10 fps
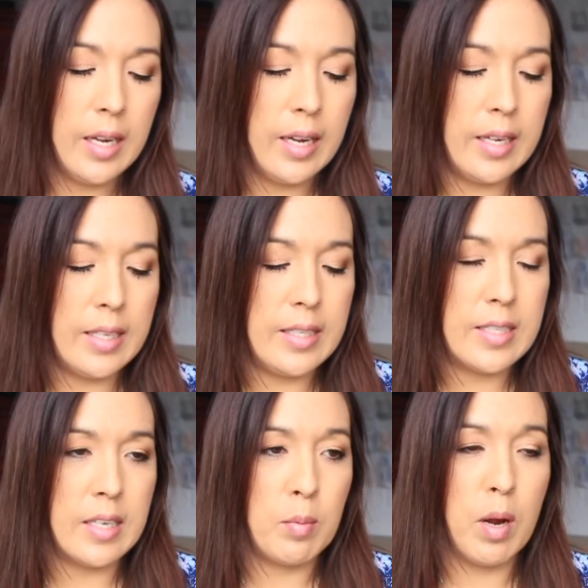
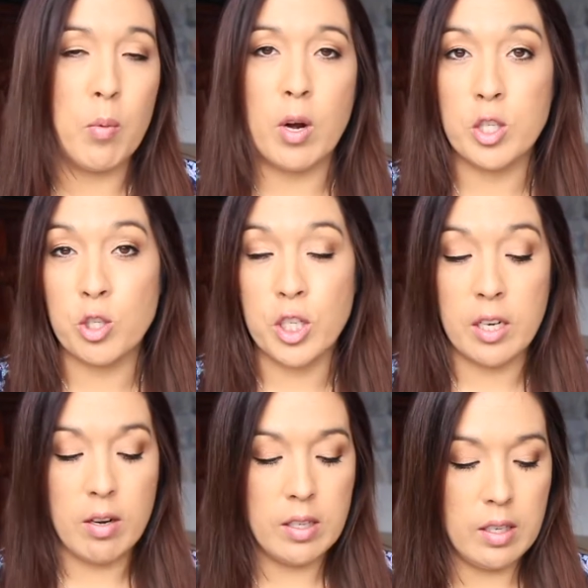And um, I watch her
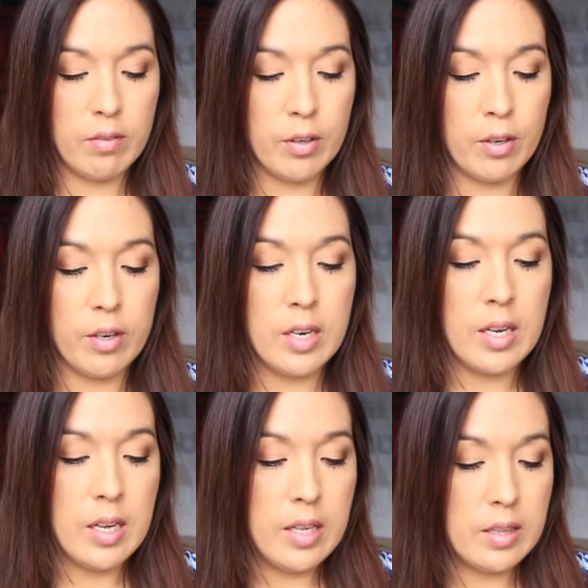channel, I love her.
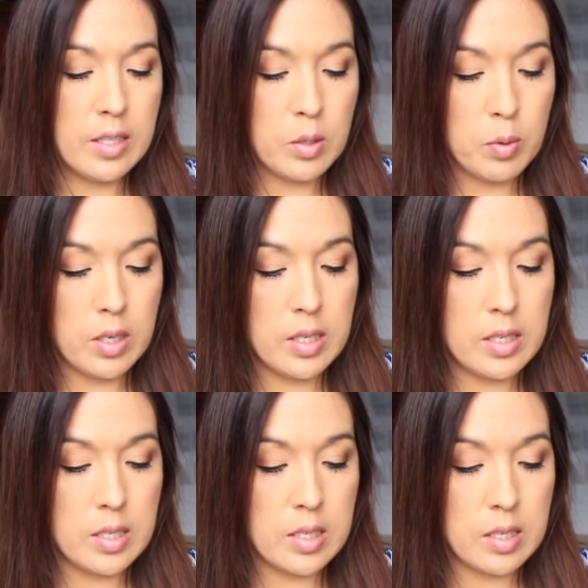This one
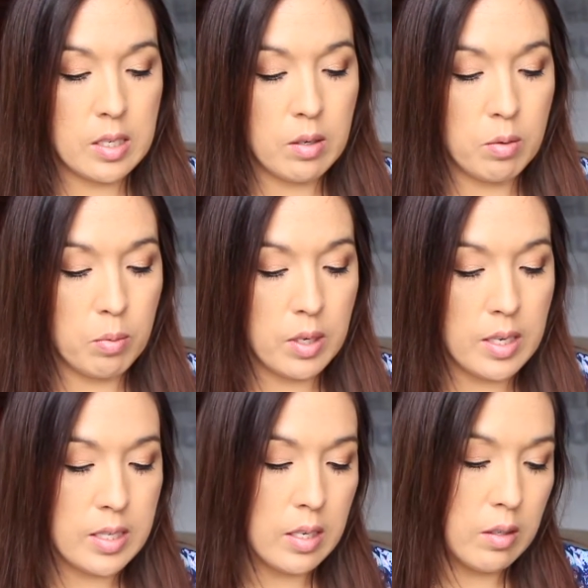is, what did
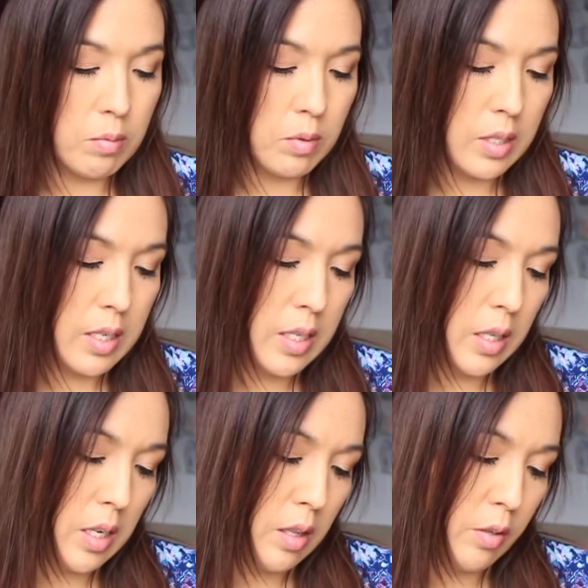I tell, did I say
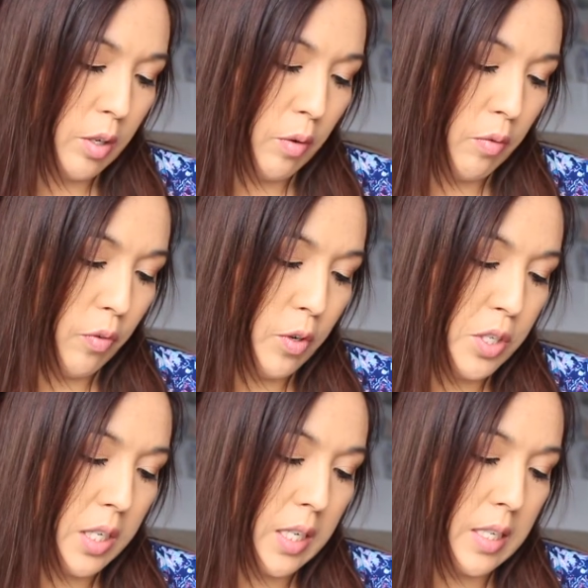the color? No,
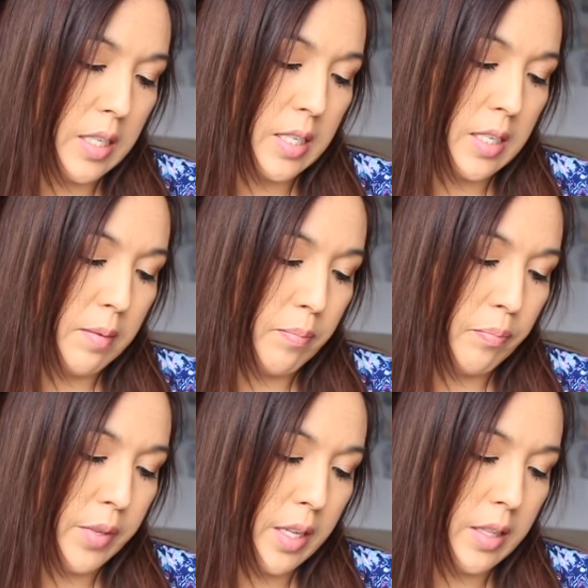First Kiss.
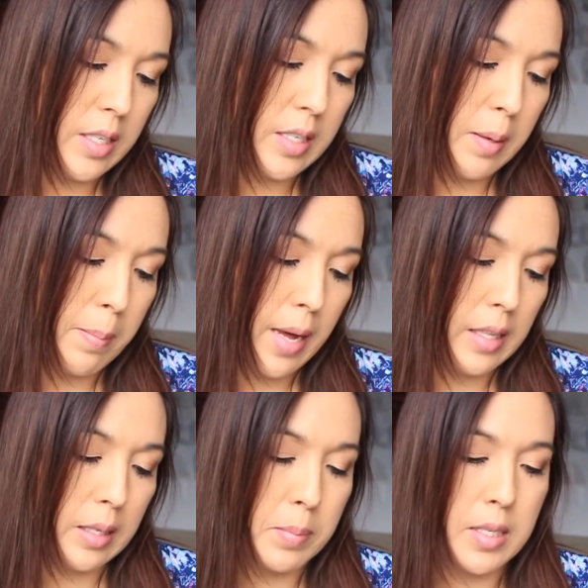And this is a
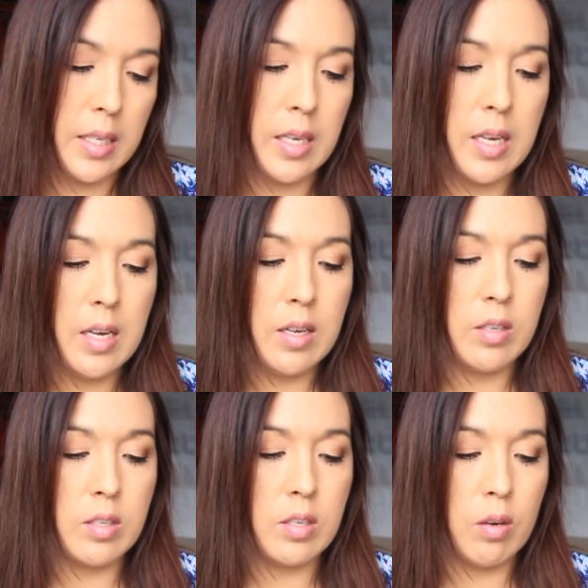matte lipstick.
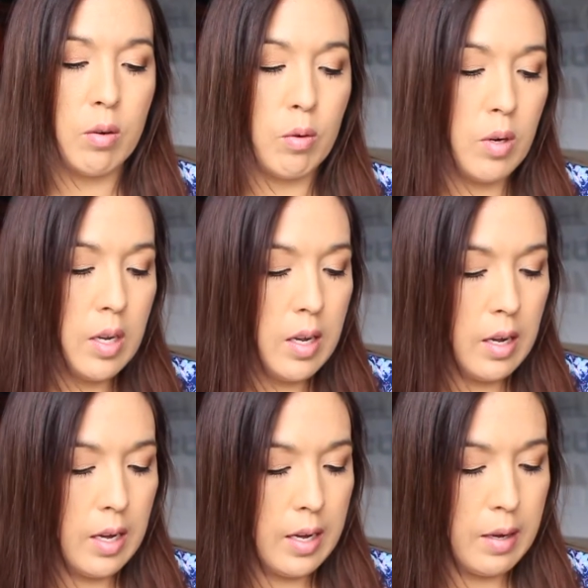So,
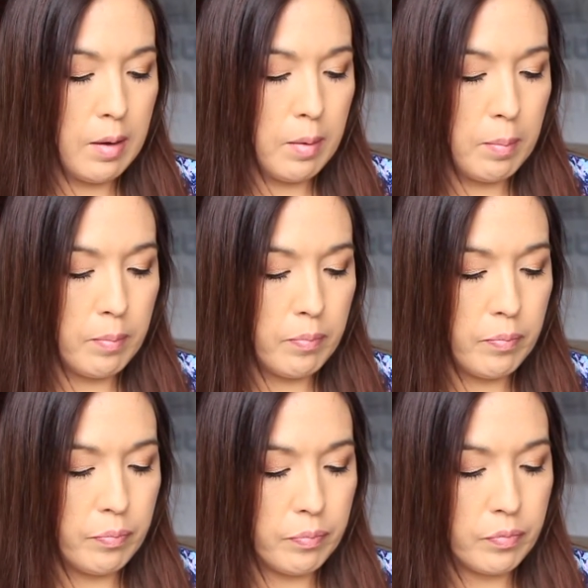um...
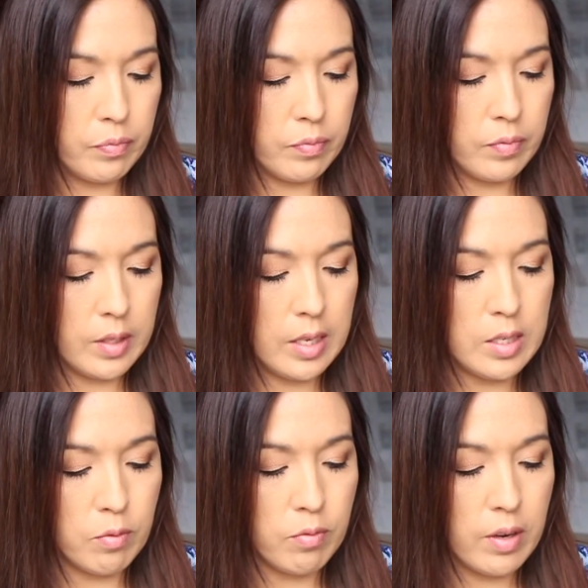
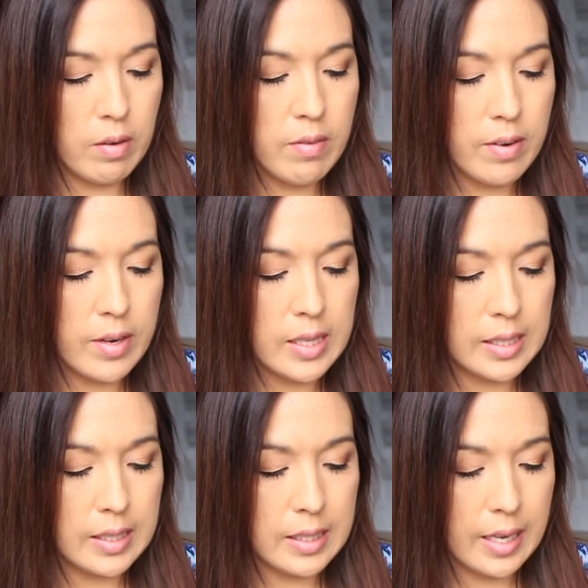it's very, very
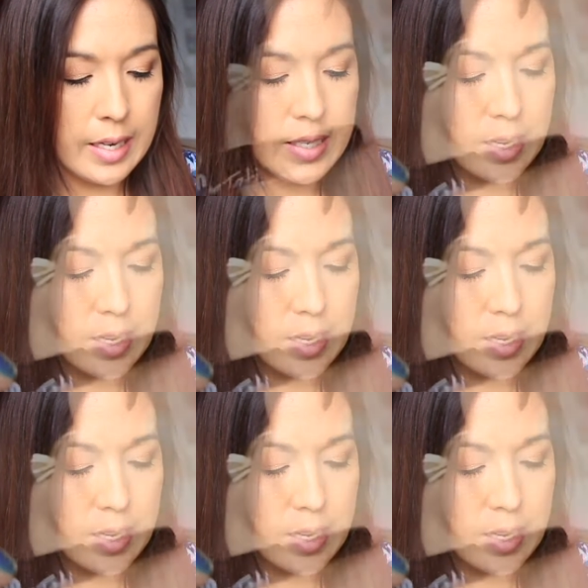light.